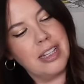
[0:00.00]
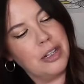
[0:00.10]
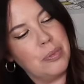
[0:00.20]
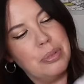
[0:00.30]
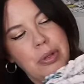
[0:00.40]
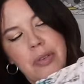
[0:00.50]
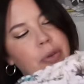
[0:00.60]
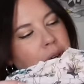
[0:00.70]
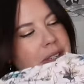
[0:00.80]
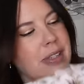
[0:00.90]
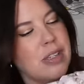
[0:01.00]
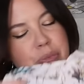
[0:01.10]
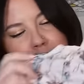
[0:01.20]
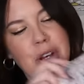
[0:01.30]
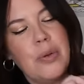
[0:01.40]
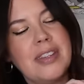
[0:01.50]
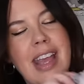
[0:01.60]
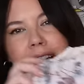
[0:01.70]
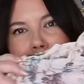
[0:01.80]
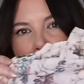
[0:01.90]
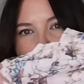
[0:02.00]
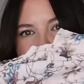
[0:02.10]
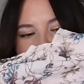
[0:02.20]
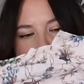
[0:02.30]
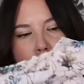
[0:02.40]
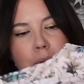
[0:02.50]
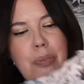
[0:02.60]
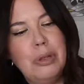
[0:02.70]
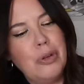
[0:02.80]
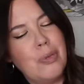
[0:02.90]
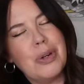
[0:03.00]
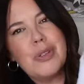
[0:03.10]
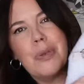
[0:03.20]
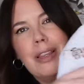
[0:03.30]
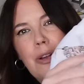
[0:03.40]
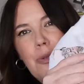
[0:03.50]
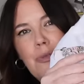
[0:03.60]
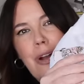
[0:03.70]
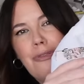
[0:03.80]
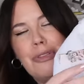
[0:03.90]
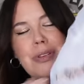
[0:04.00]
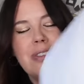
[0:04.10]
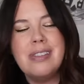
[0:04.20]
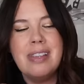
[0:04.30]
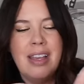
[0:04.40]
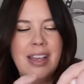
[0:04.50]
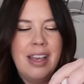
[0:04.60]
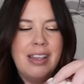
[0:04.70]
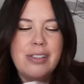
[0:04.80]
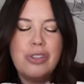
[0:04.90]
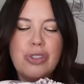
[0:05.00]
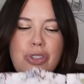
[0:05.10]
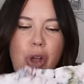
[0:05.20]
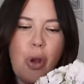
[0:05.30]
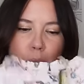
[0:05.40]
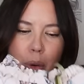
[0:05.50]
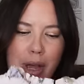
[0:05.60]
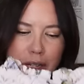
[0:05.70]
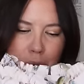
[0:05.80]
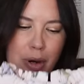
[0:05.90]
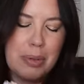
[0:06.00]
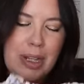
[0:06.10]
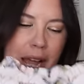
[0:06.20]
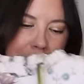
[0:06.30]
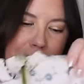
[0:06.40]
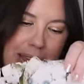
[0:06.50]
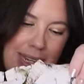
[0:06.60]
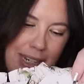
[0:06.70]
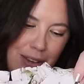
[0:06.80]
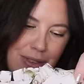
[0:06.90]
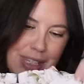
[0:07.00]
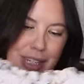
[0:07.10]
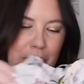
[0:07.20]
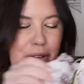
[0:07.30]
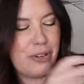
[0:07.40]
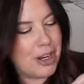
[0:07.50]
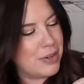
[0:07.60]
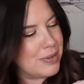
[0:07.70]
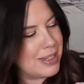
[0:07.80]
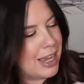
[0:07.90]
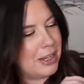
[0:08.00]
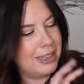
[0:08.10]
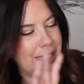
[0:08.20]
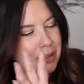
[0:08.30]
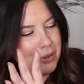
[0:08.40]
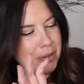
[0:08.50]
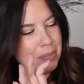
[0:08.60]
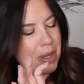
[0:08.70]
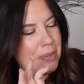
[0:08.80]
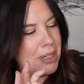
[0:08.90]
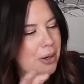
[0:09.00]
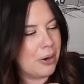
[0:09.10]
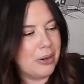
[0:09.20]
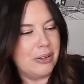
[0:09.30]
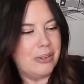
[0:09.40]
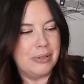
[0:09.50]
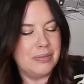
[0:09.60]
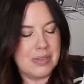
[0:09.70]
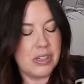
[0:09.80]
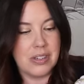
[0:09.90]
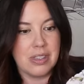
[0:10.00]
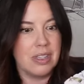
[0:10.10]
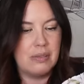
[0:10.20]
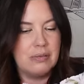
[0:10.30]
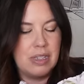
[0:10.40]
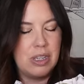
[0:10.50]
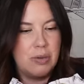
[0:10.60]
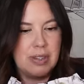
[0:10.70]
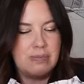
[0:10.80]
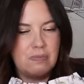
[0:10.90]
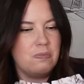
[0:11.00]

the little blue, of course, this is brand new with tags, still has the cute little bloomers with little ruffles. So adorable. I might give this to my friend who's got a little baby girl. It's just the cutest,